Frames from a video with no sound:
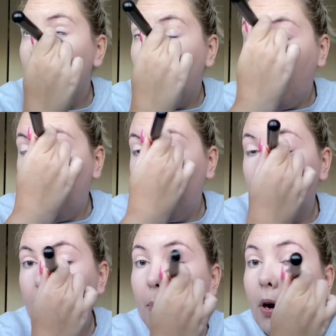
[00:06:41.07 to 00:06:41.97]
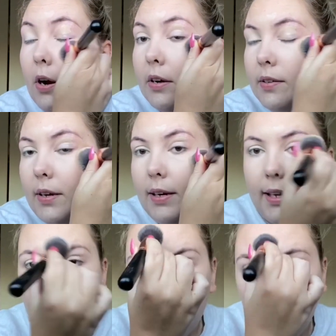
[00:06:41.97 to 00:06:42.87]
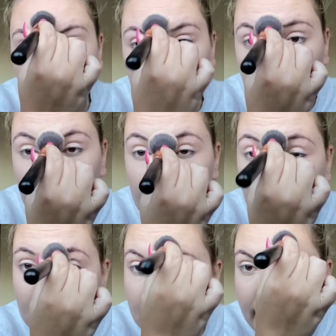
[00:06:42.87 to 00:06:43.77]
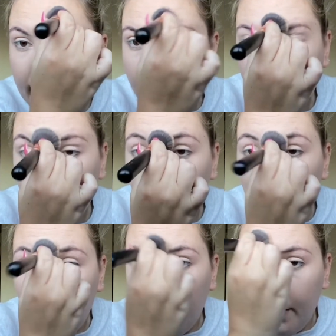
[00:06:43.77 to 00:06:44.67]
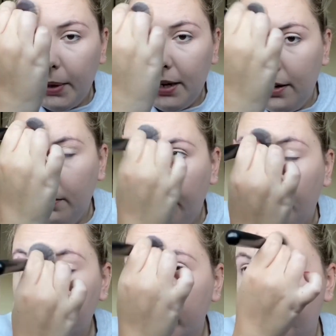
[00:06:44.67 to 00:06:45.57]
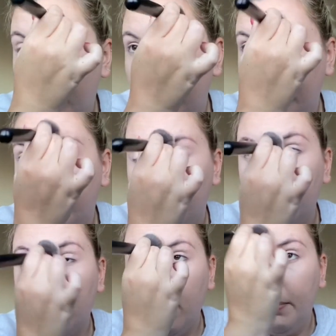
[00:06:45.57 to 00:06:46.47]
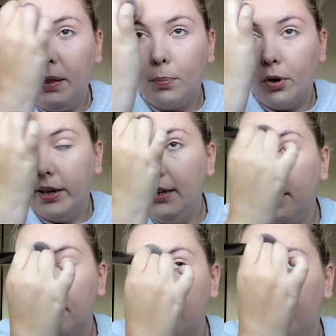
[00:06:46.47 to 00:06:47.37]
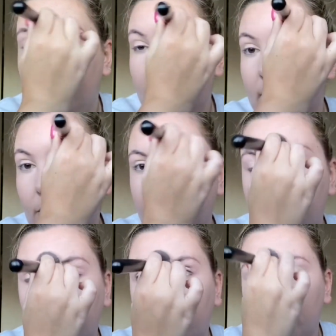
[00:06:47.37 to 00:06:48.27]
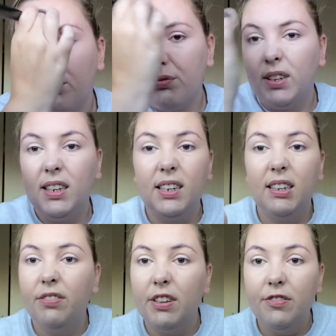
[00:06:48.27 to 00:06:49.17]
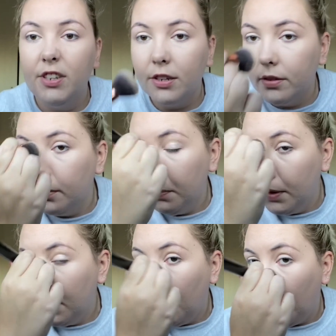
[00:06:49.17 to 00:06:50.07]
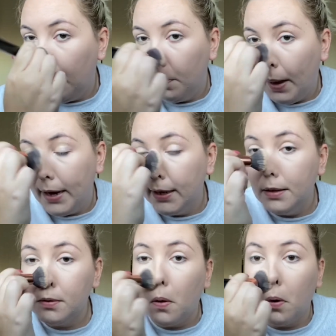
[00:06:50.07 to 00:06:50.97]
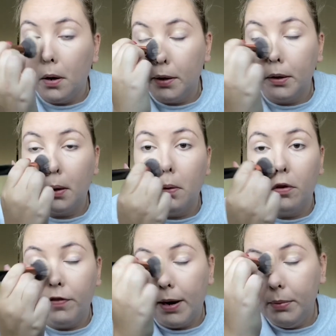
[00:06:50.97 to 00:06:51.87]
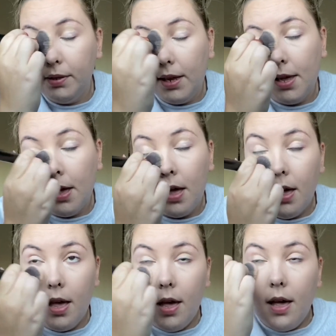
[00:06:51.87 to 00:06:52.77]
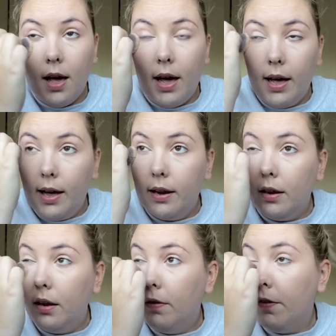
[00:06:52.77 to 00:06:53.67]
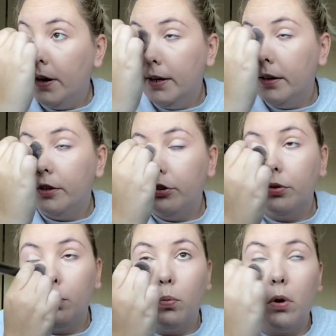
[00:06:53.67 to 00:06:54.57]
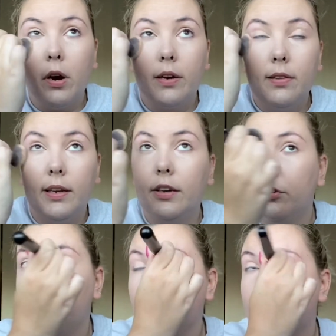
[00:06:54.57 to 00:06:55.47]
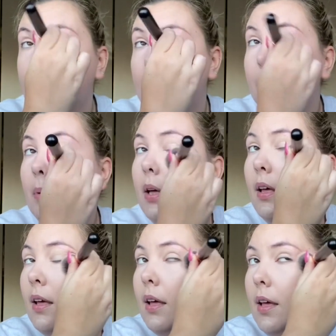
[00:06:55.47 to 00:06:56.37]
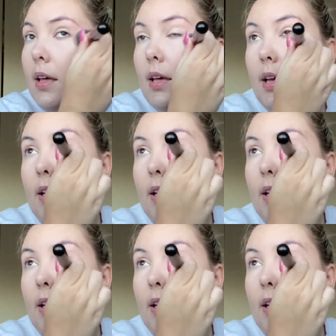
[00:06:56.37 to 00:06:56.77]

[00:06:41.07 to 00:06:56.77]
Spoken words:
I personally love this concealer. I mean, first of all, can we talk about the price? I mean, it's only like $3.50 or something in Pennies or your local pharmacy. And I find it just works like a dream. It